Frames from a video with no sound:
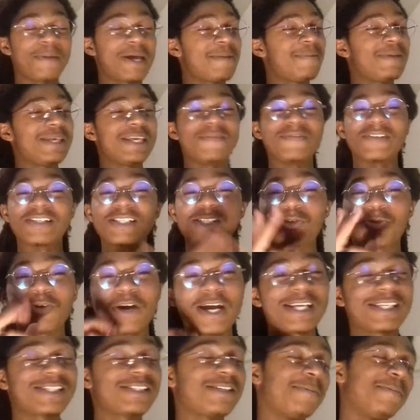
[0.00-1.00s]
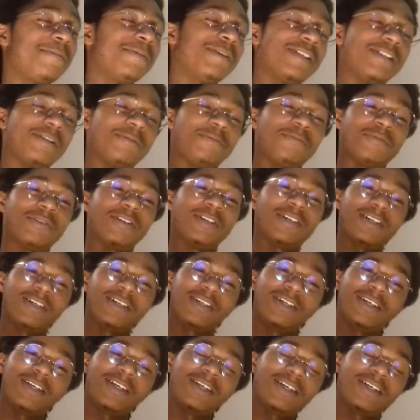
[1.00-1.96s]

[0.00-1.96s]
Maybe even twice a month, bruh.